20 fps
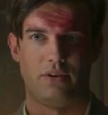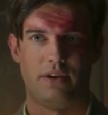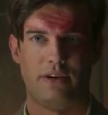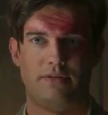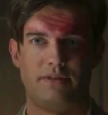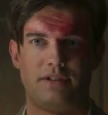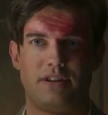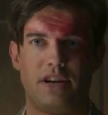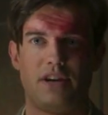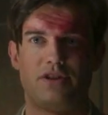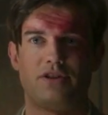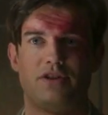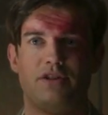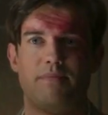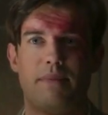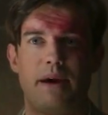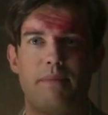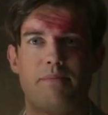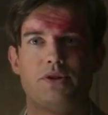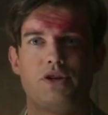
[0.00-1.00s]
a professor at
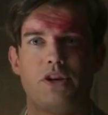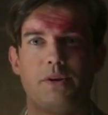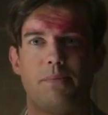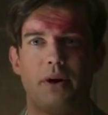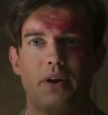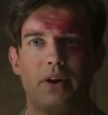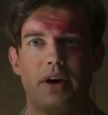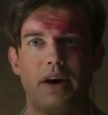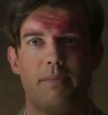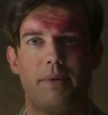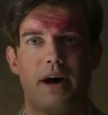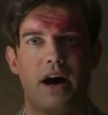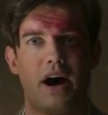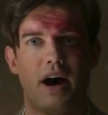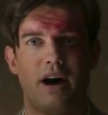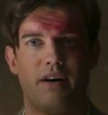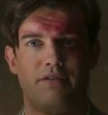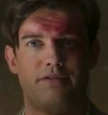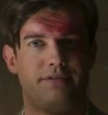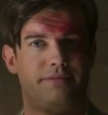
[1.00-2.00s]
Cambridge University,
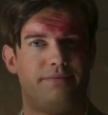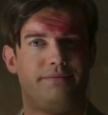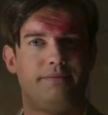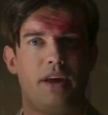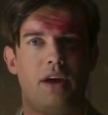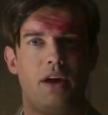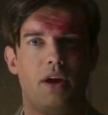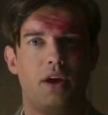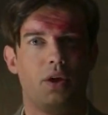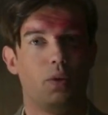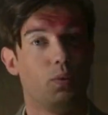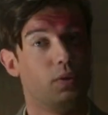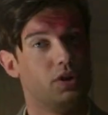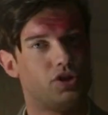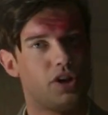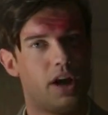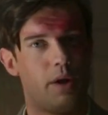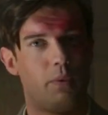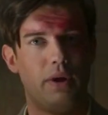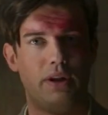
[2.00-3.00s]
declined to
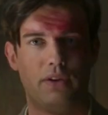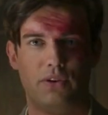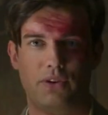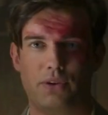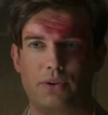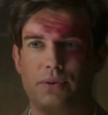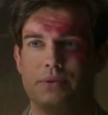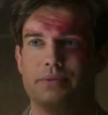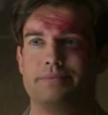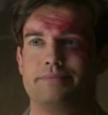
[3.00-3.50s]
become a member.